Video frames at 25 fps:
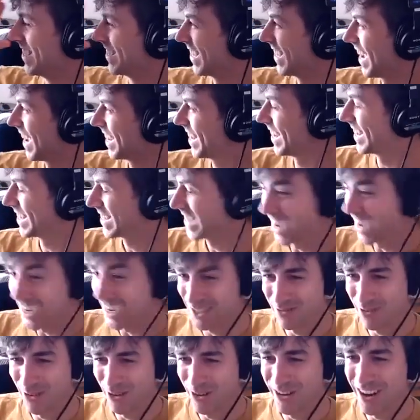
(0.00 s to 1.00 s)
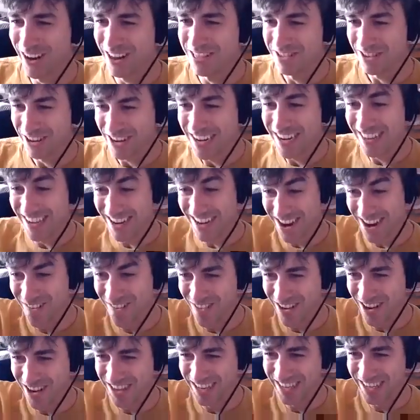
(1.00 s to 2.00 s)
Sidekiq dashboard and looking at the
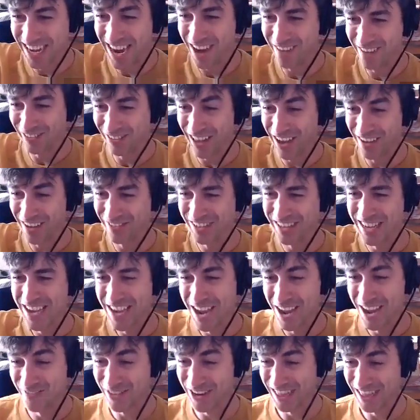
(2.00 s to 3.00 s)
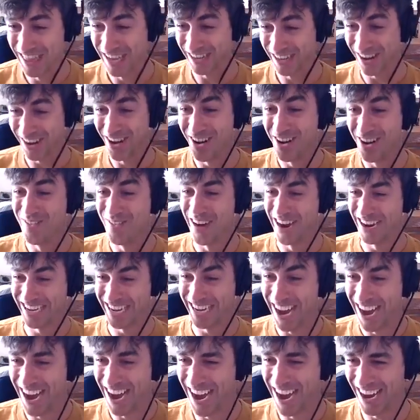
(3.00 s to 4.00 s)
number in the top left and being like, "Oh my
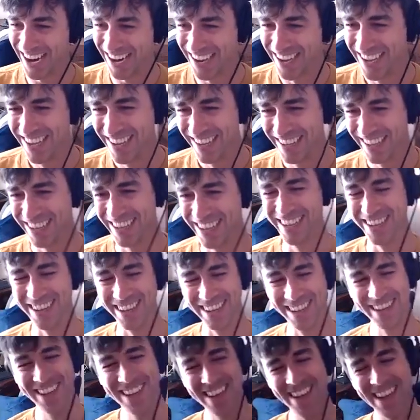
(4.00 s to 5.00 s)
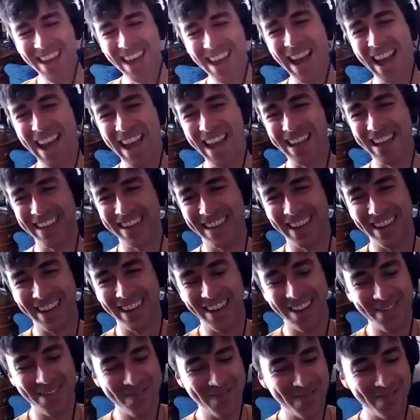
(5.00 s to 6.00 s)
God!" And
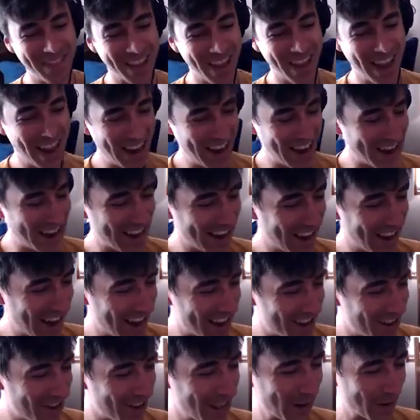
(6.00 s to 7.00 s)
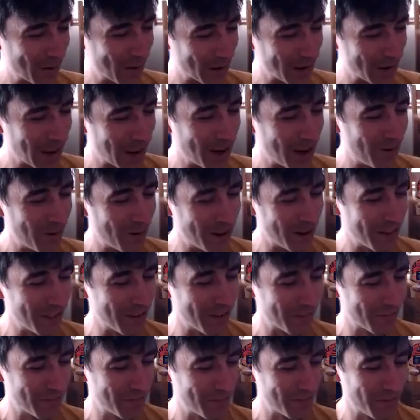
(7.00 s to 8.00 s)
I know they were kind of
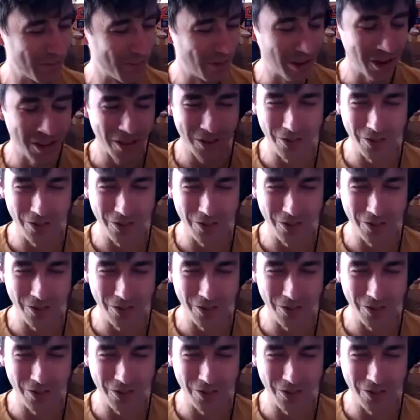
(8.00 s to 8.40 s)
one of the